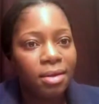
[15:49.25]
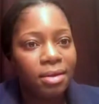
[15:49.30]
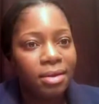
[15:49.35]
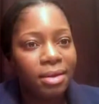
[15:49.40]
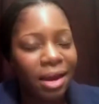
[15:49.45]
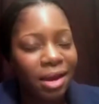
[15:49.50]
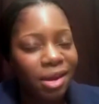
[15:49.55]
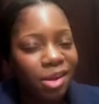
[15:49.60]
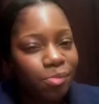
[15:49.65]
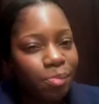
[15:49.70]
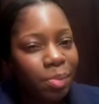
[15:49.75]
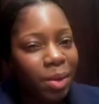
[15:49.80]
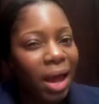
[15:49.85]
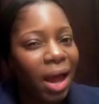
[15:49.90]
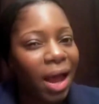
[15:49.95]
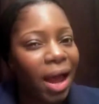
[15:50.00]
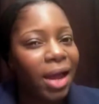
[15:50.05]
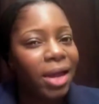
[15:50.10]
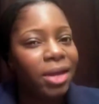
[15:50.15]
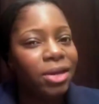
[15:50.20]
that is
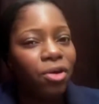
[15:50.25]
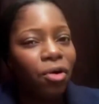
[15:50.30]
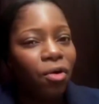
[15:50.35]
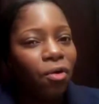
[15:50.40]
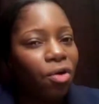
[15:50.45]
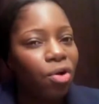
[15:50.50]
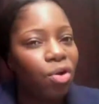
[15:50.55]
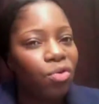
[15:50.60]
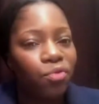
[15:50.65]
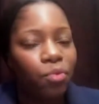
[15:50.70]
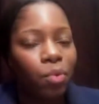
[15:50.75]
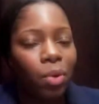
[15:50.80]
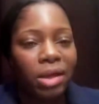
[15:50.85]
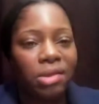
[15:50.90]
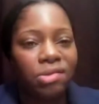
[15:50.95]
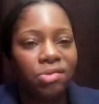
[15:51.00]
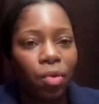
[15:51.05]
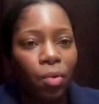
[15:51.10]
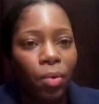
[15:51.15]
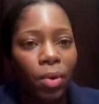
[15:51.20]
behind all of what
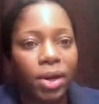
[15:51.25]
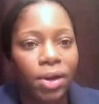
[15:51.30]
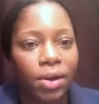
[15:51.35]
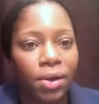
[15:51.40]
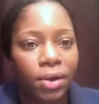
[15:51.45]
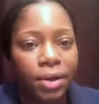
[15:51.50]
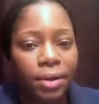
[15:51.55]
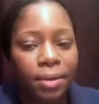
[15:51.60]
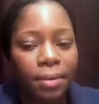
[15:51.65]
is going on.